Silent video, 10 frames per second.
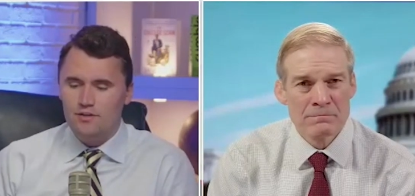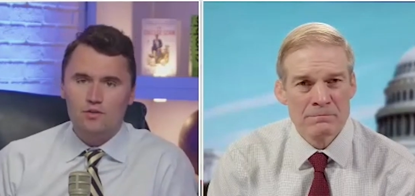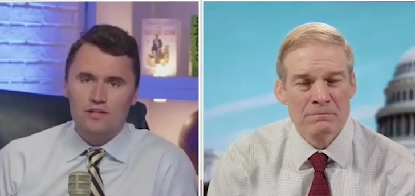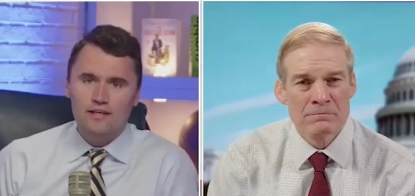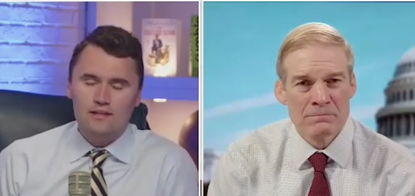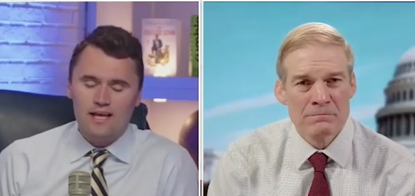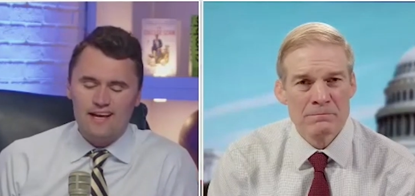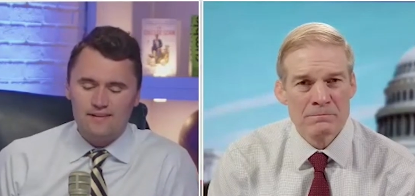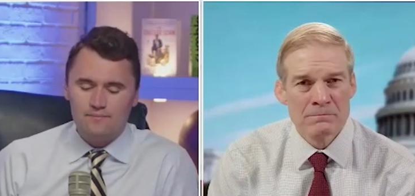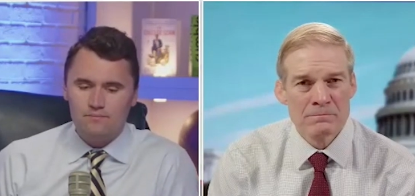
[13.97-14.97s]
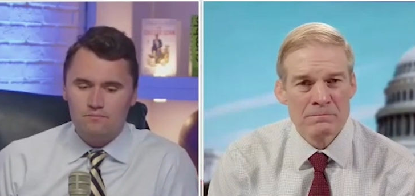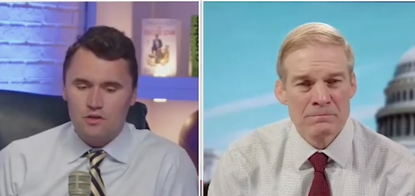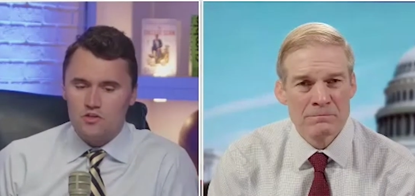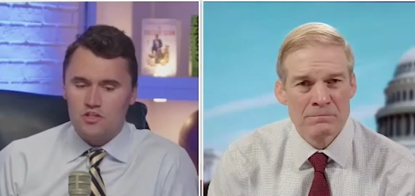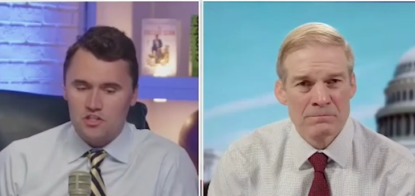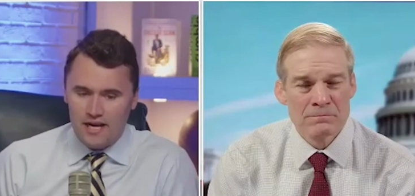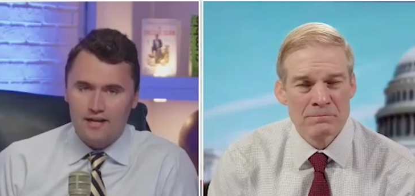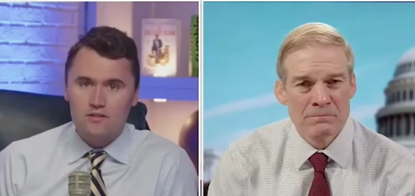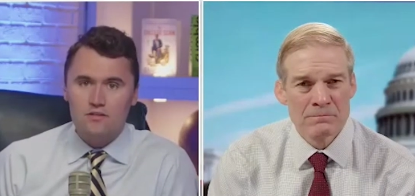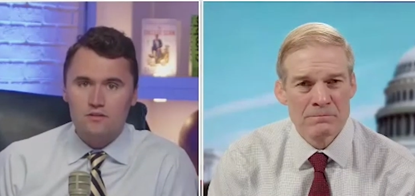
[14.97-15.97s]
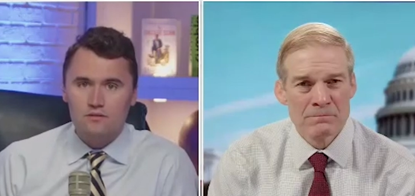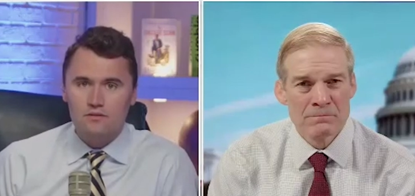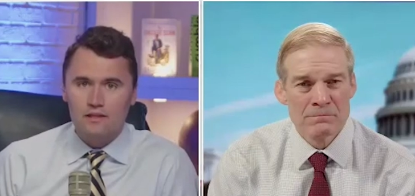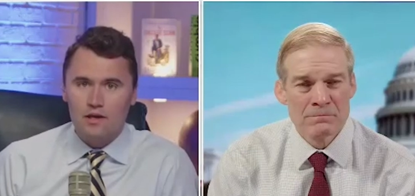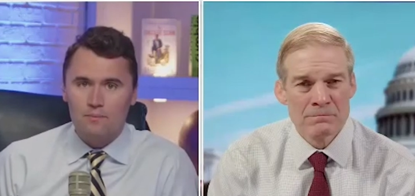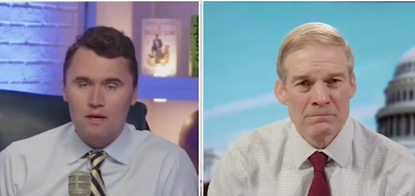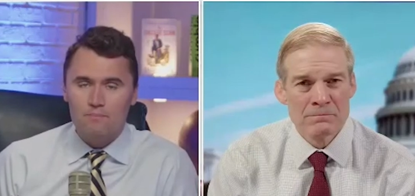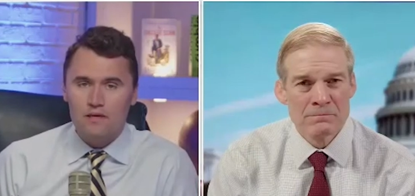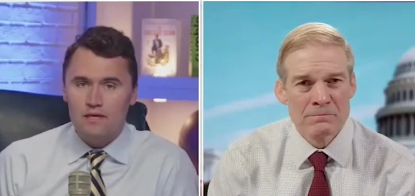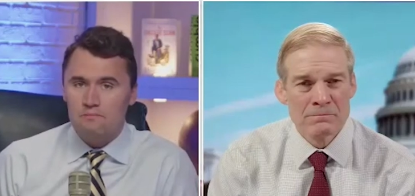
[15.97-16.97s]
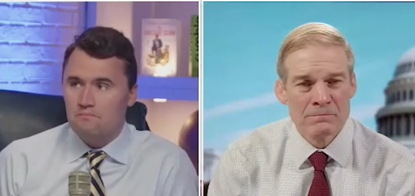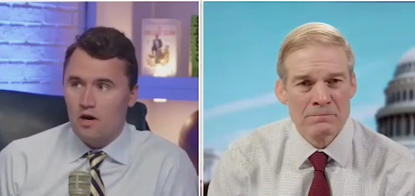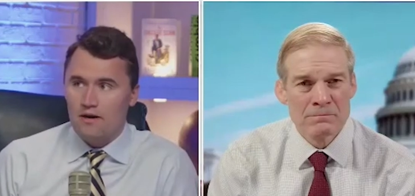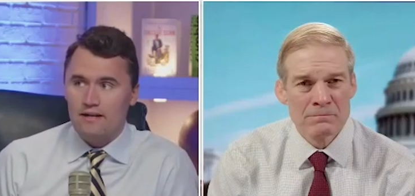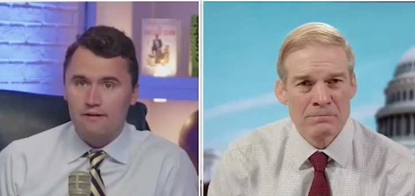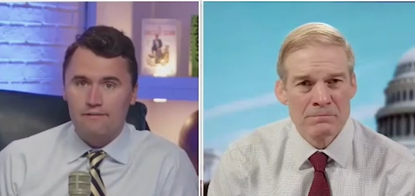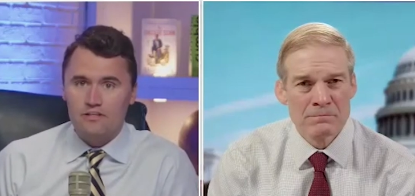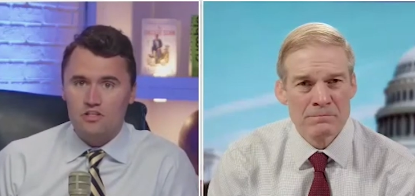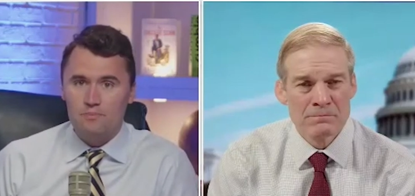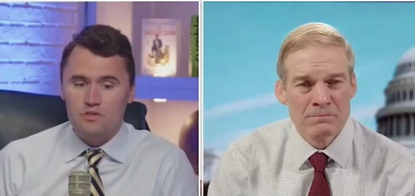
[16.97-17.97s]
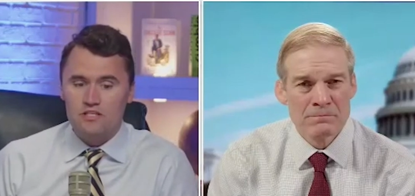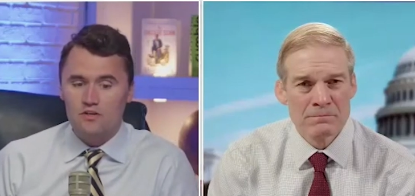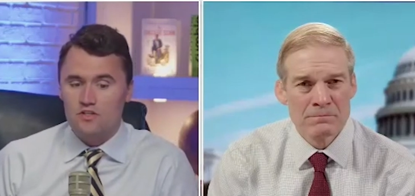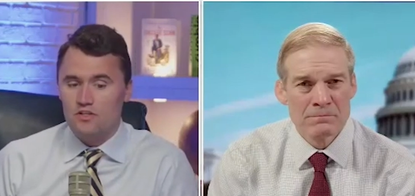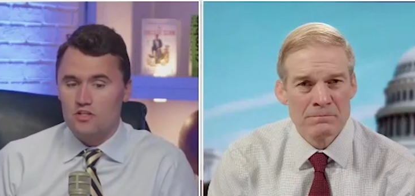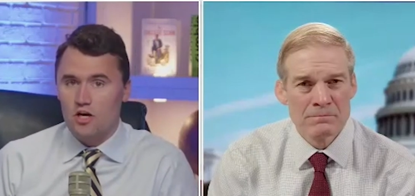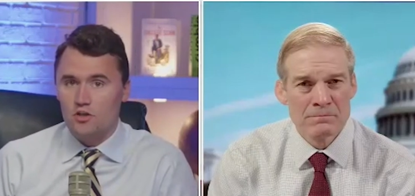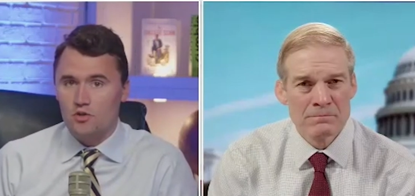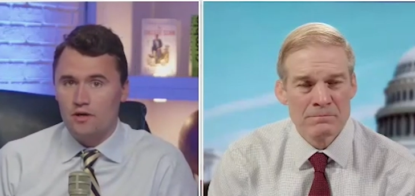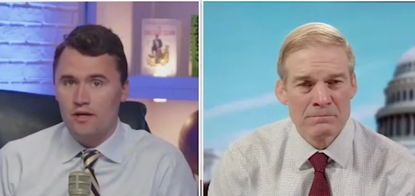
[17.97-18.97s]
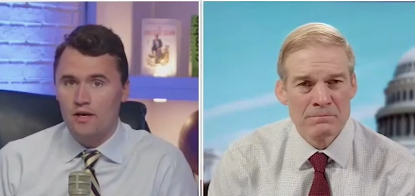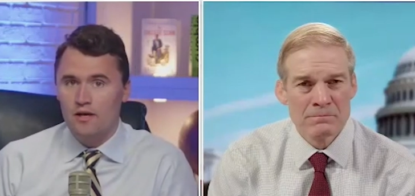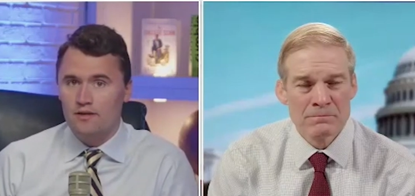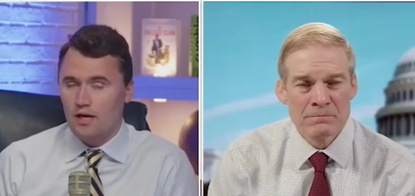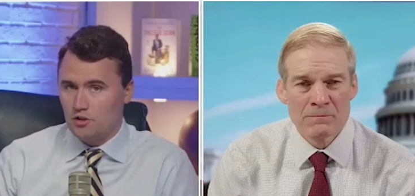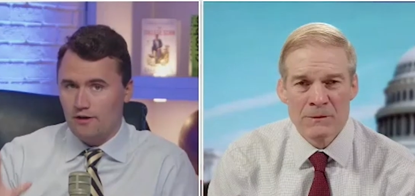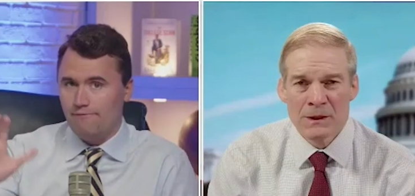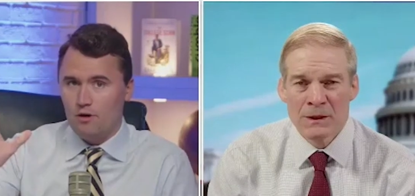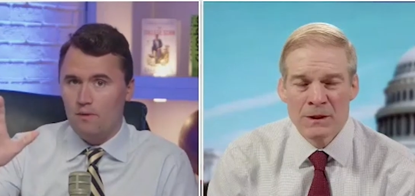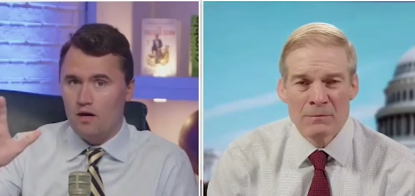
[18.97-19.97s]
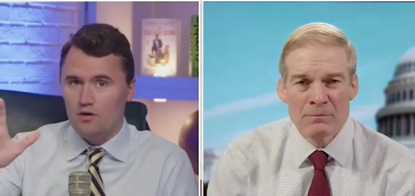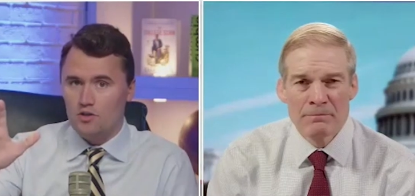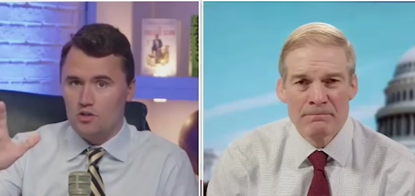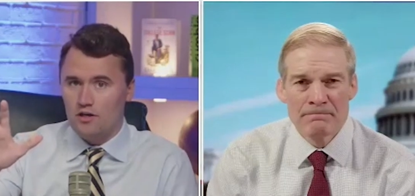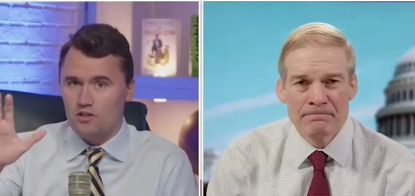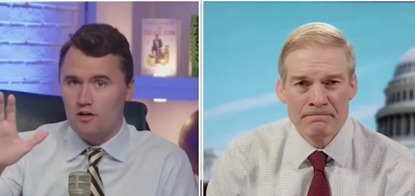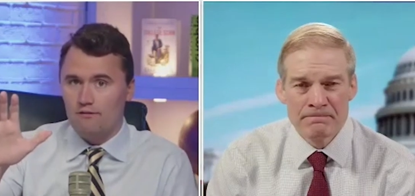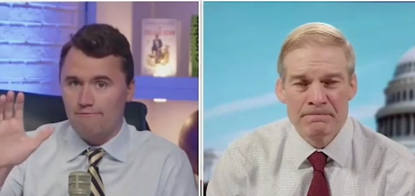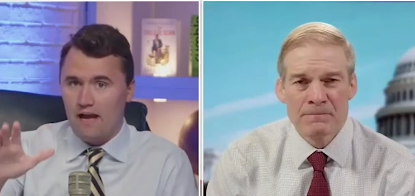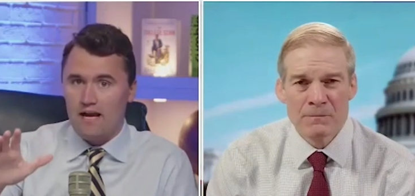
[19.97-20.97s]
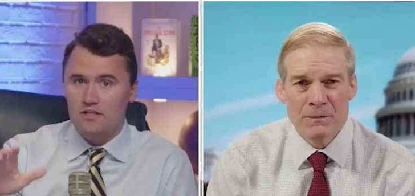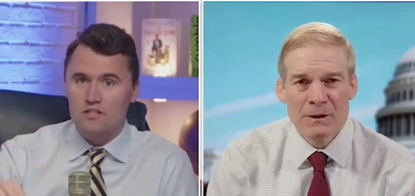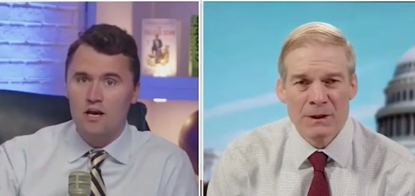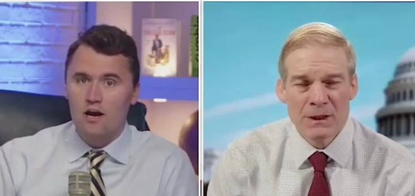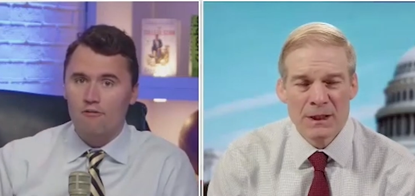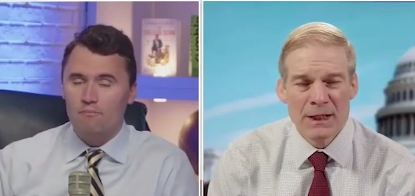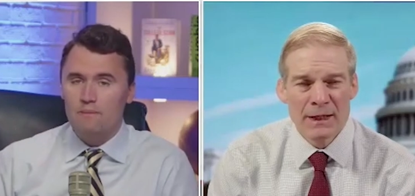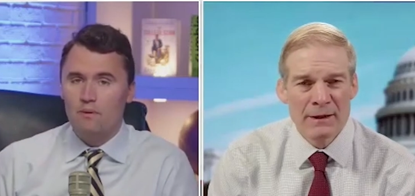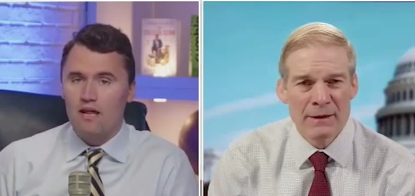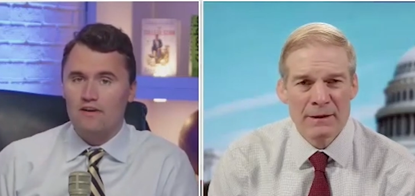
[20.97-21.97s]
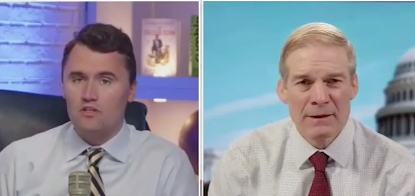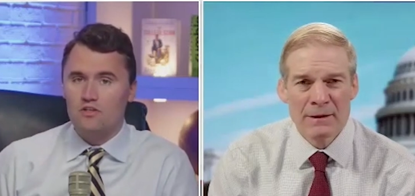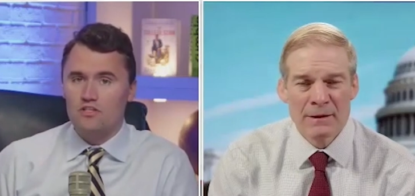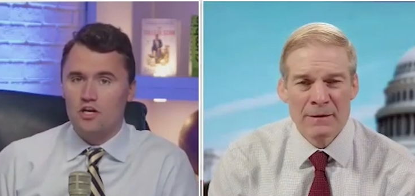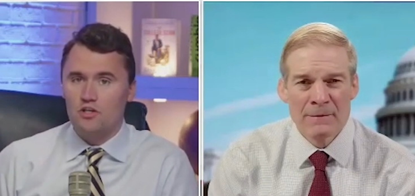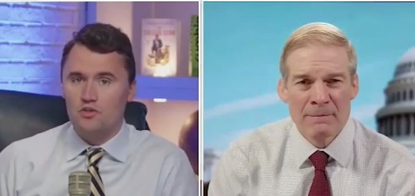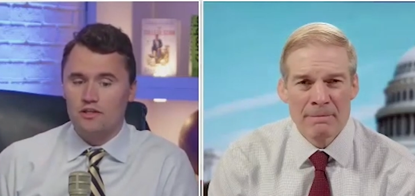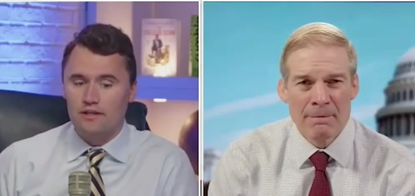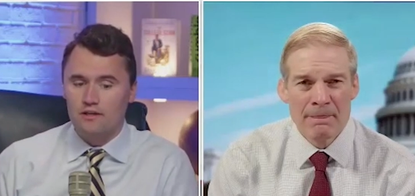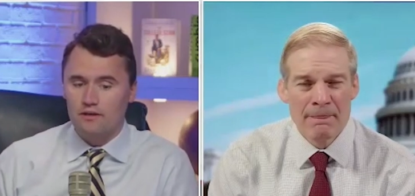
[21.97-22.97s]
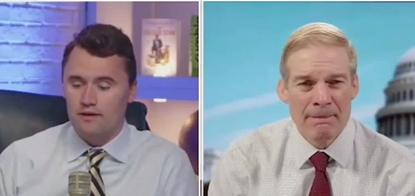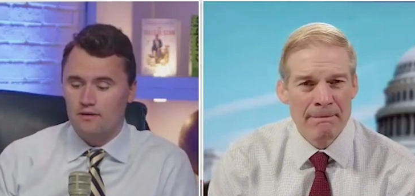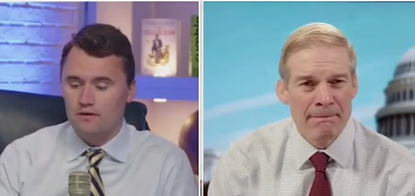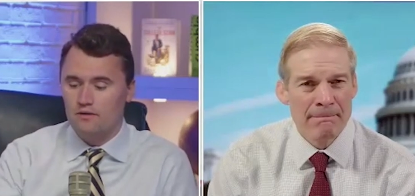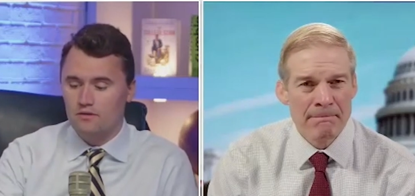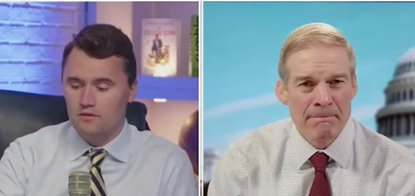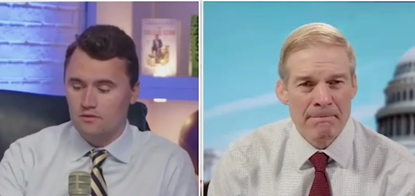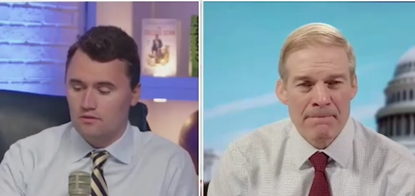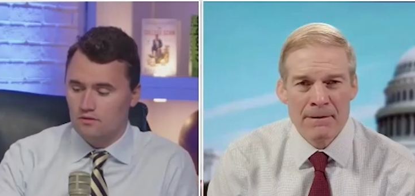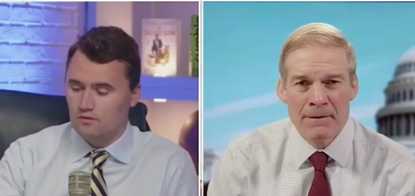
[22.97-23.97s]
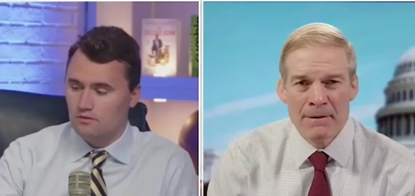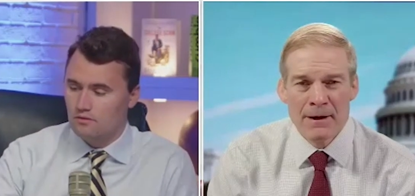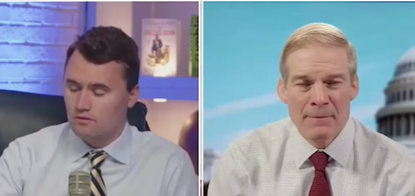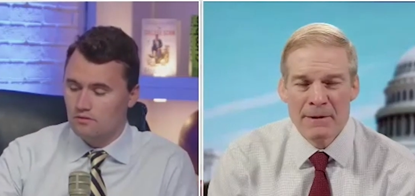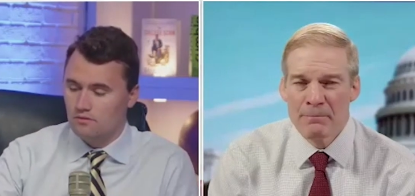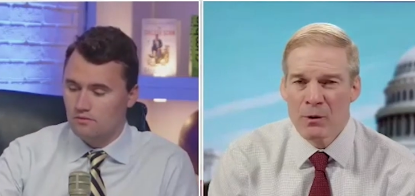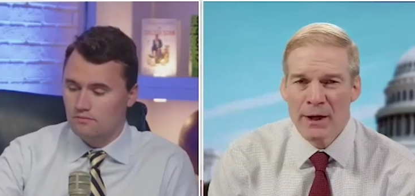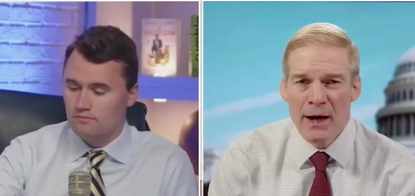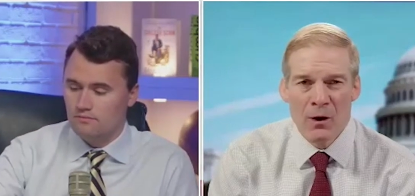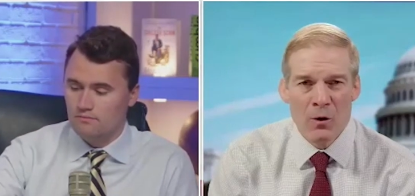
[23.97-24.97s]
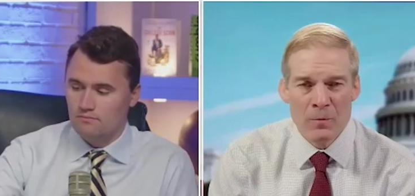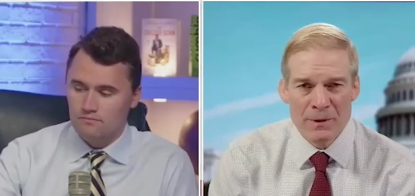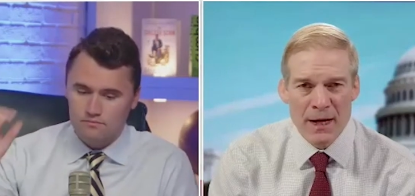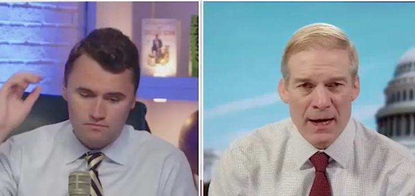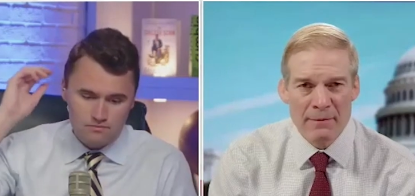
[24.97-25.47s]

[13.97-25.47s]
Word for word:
Speaker 1: Do you think that there's a chance that there might be unidentified sleeper cells in this country? Not trying to fearmonger, just trying to talk the facts yeah. of people that have entered this country illegally.
Speaker 2: I mean, boy, I hope